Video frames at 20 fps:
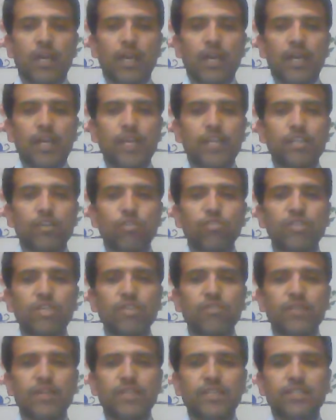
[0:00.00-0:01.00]
In
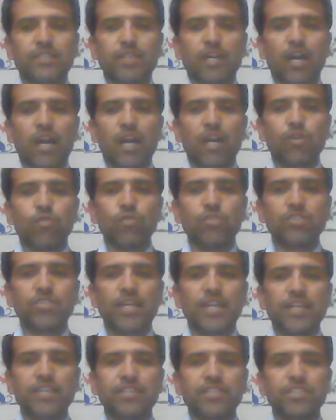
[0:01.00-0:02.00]
other words, a good
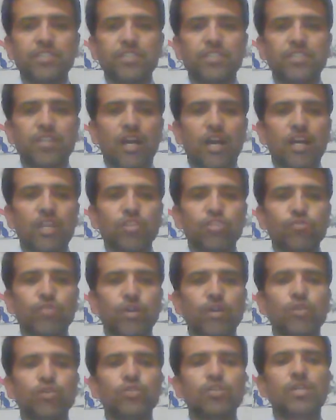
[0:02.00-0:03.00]
scientist is also
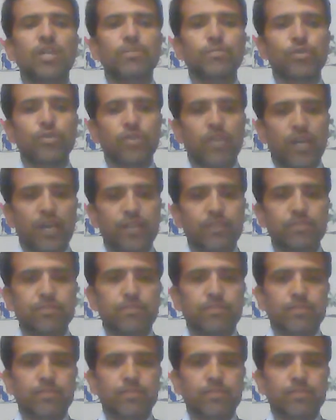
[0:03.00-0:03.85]
a good communicator.